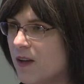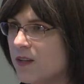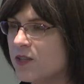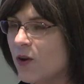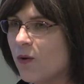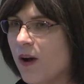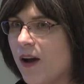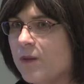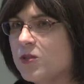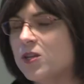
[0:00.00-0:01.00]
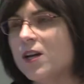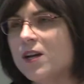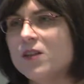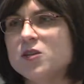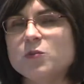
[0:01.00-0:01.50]
So I was stuck
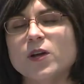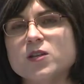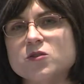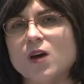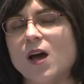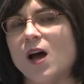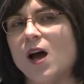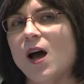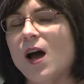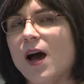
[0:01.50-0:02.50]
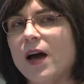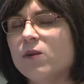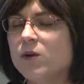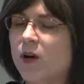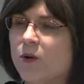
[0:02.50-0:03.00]
in this place. I
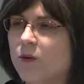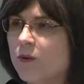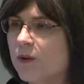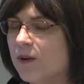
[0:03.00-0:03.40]
don't know